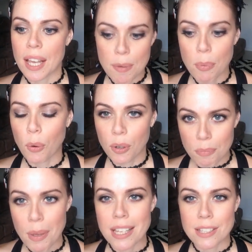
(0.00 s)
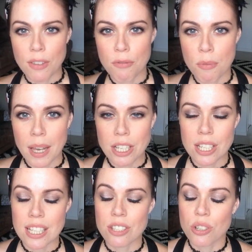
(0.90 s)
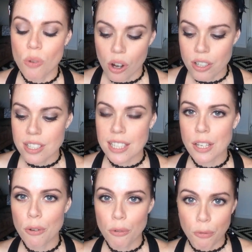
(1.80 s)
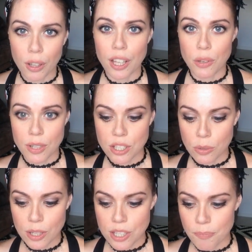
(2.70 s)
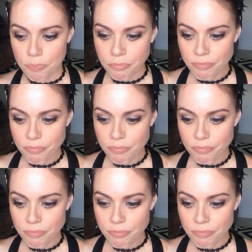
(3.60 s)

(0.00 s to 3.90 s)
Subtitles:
important piece of information is to honestly follow your intuition.